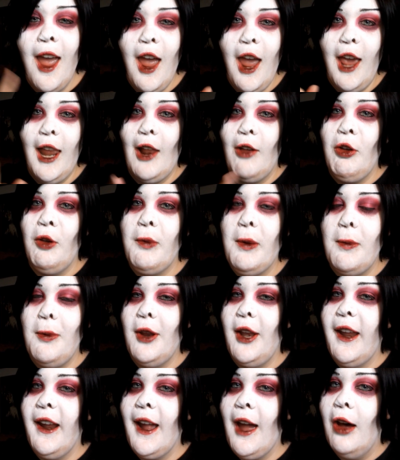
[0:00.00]
and I will be
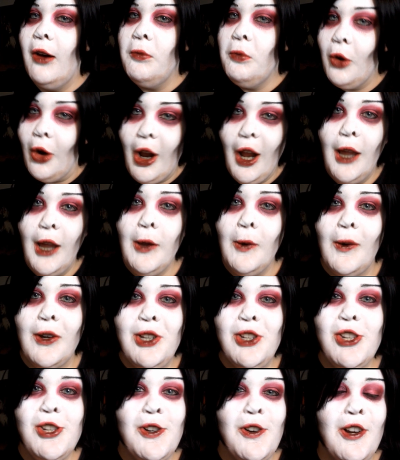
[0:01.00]
putting out more
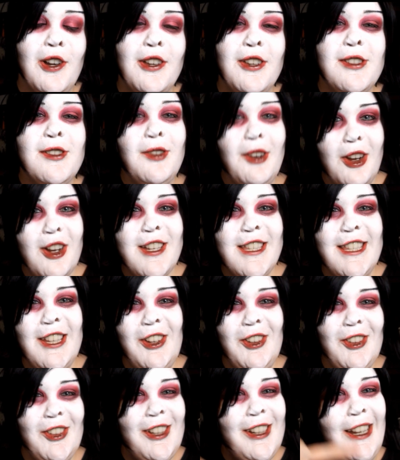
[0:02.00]
Halloween tutorials very
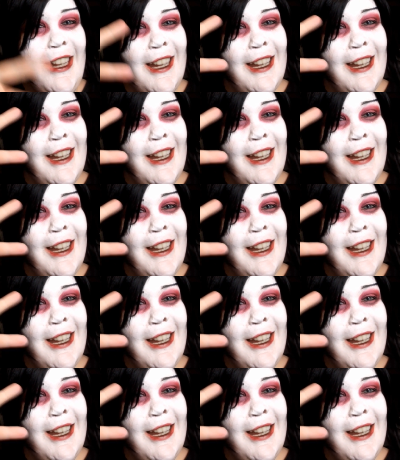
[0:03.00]
soon.